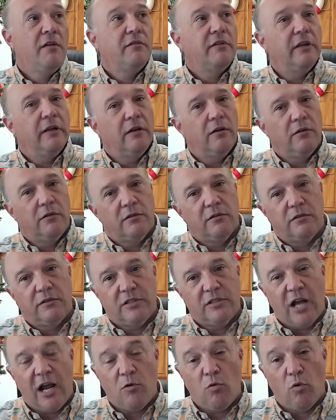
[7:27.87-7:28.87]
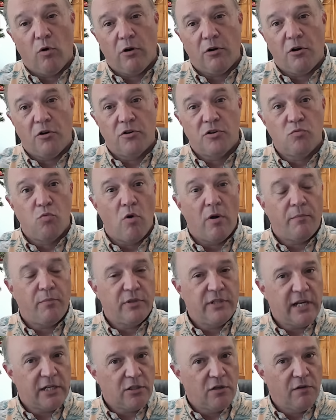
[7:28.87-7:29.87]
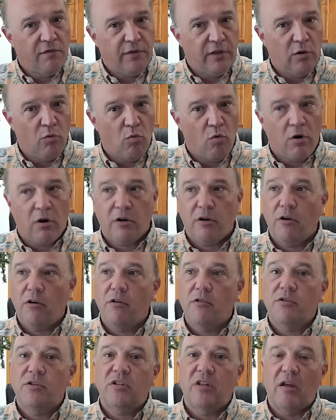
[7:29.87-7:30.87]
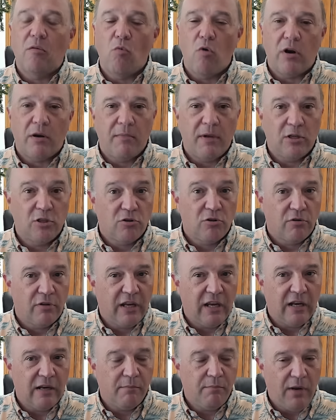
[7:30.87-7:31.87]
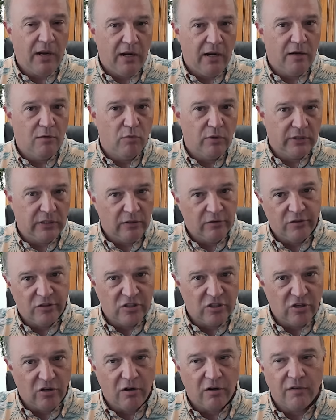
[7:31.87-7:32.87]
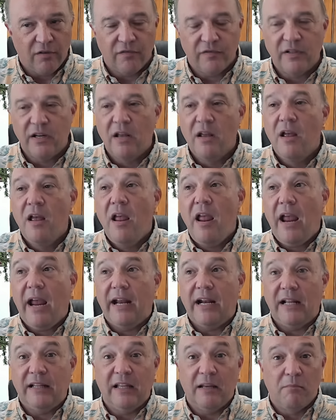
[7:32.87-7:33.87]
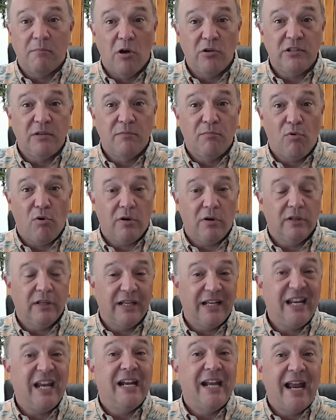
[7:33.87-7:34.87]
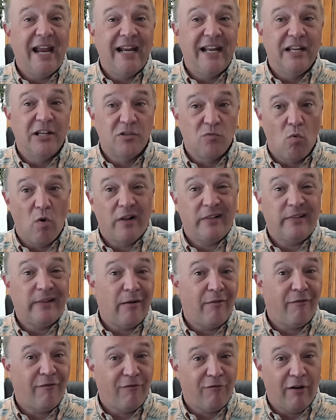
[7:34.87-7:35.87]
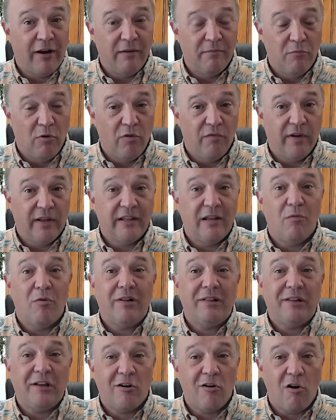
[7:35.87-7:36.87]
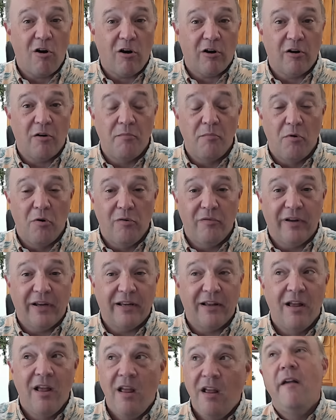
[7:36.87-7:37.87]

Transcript: The dock workers want protection for their workers. They want to make sure they're getting paid what they're deserved. And I think most importantly, Canadians want their freight moving. They want their cargo moving.